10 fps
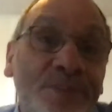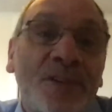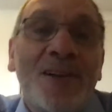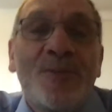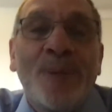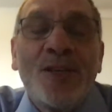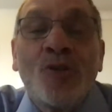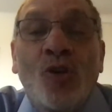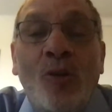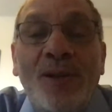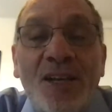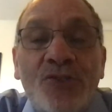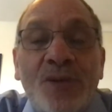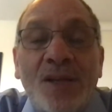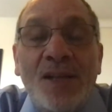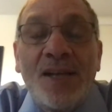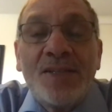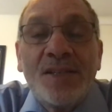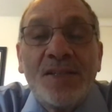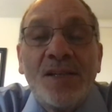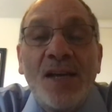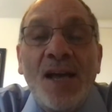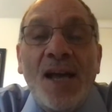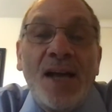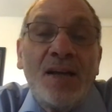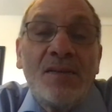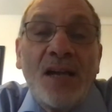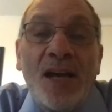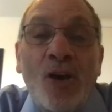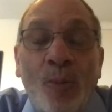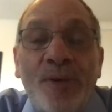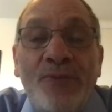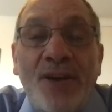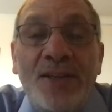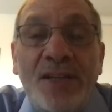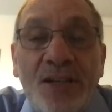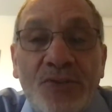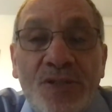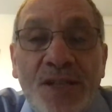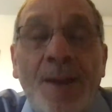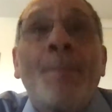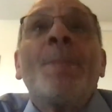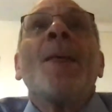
or in placement global history classes. And I hope you find it interesting.